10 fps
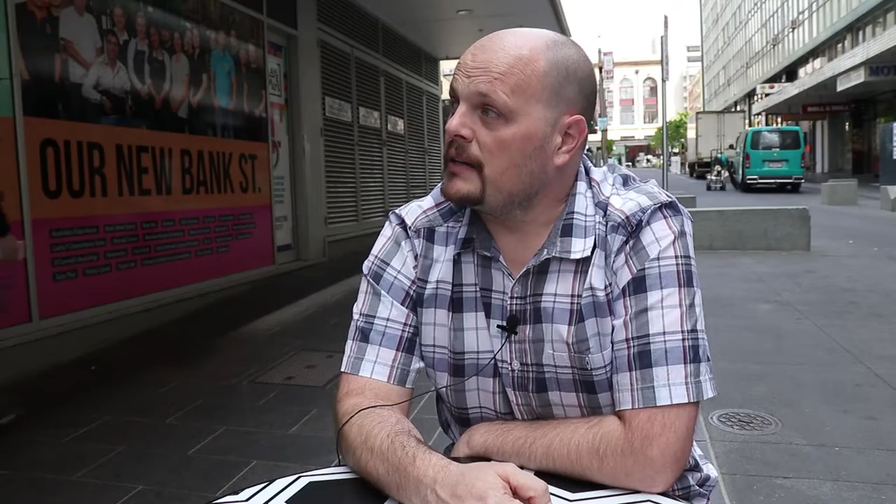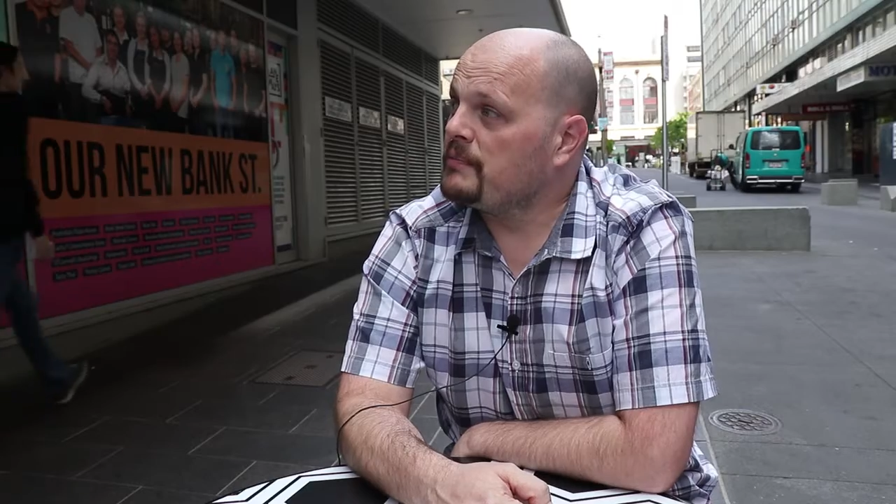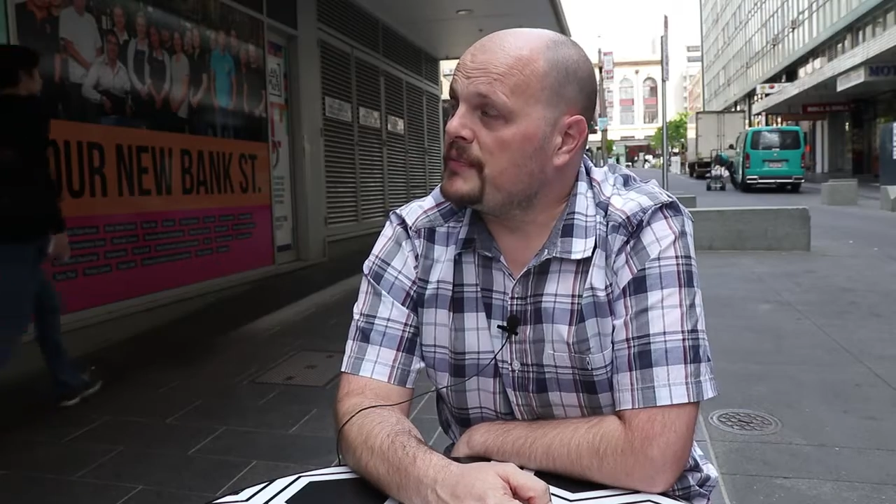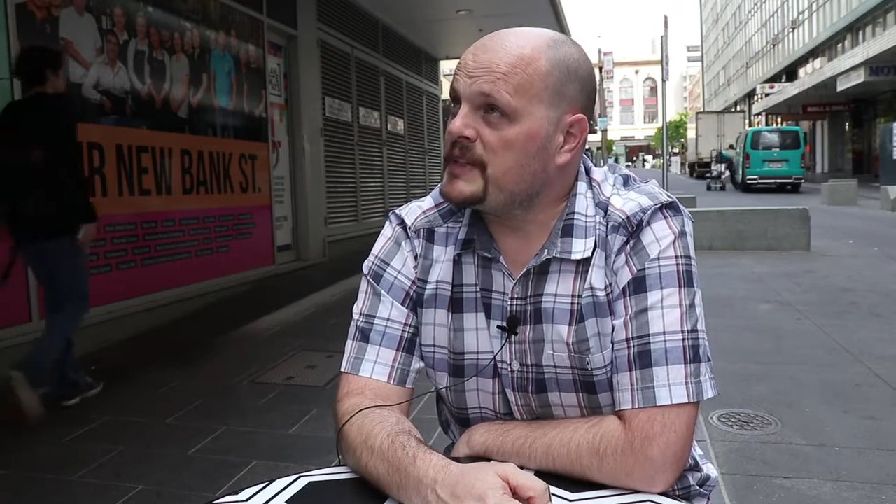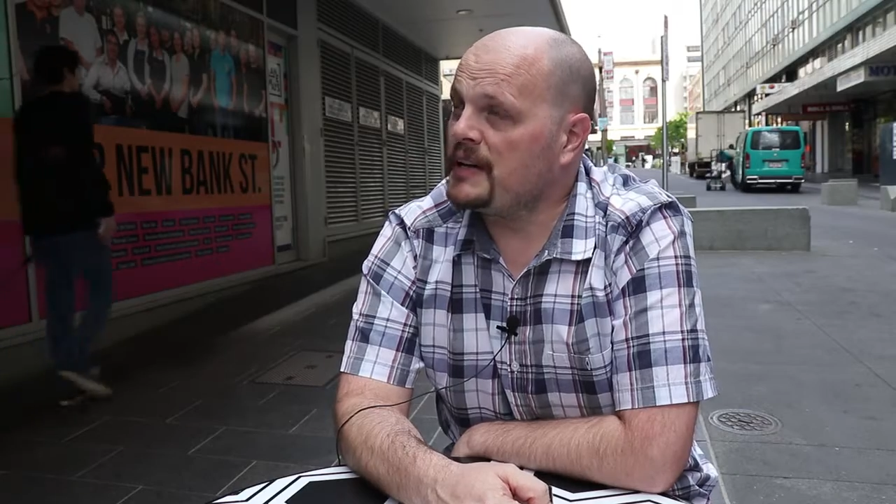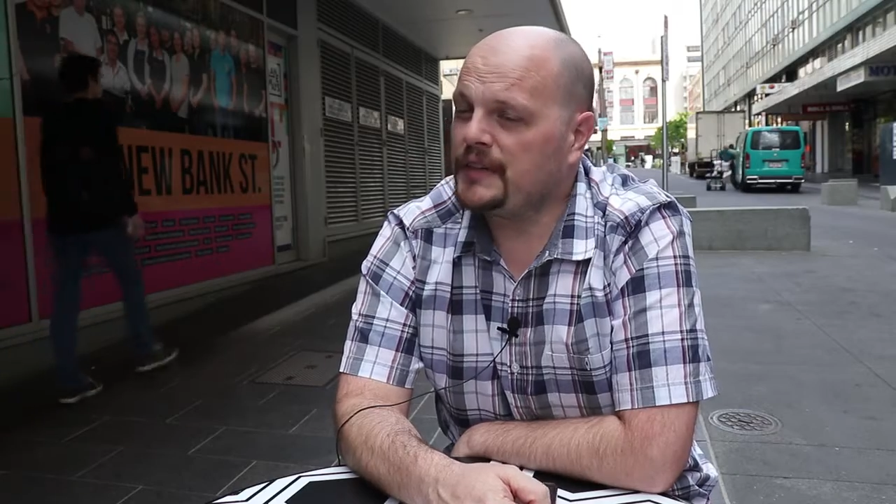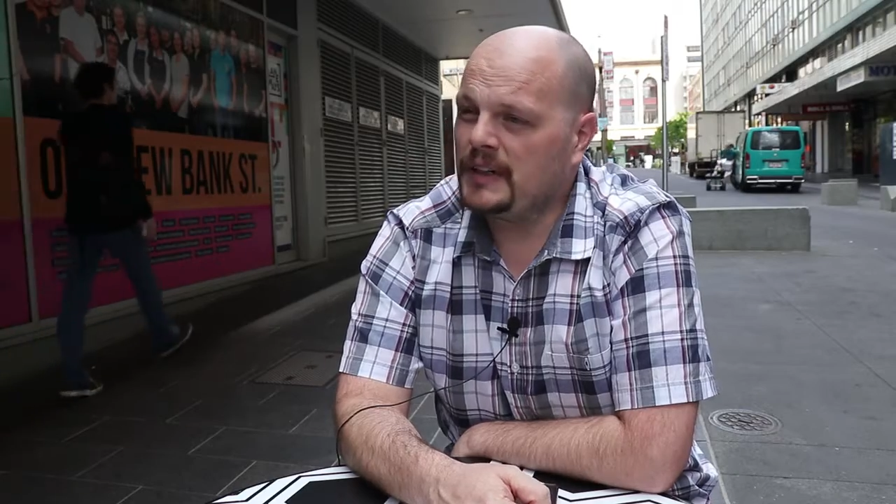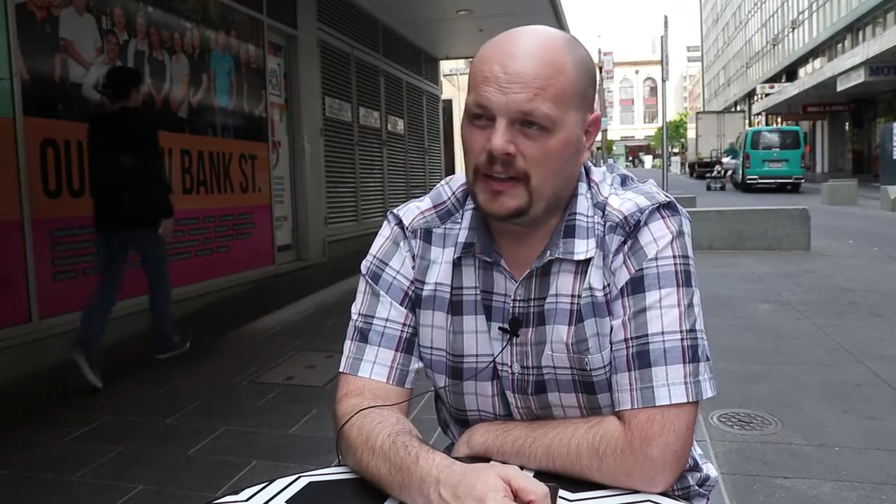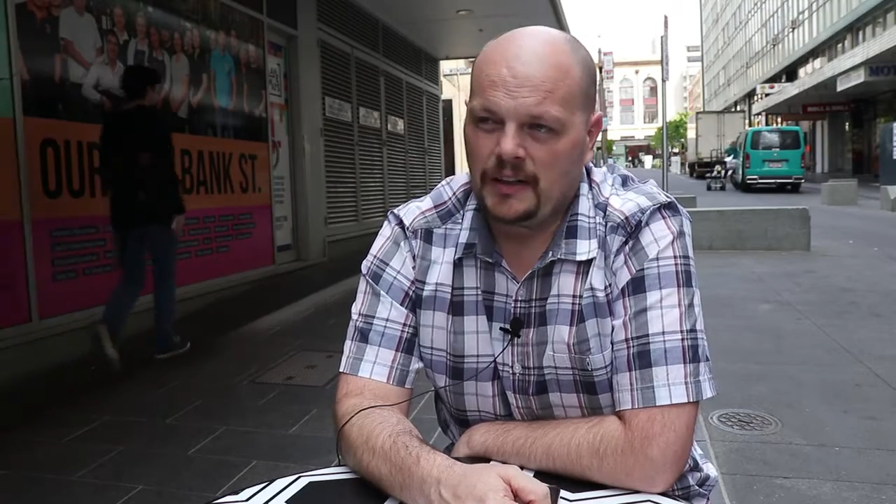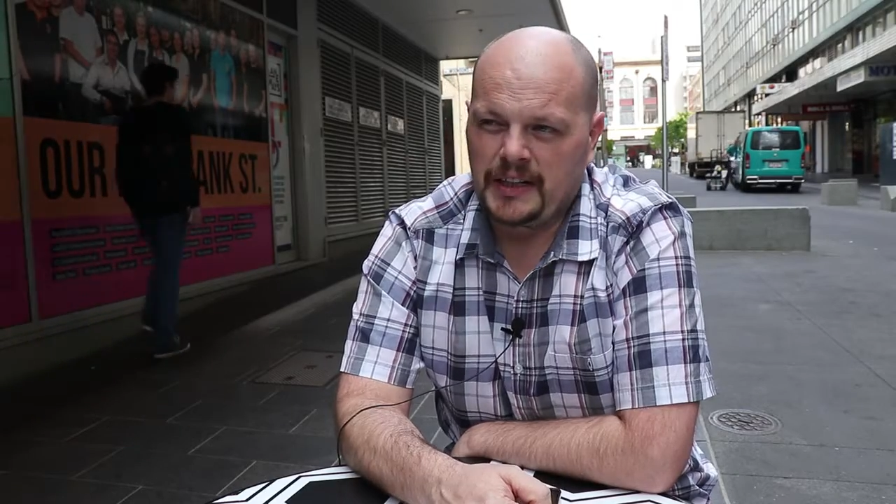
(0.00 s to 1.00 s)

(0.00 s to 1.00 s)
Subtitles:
Definitely like his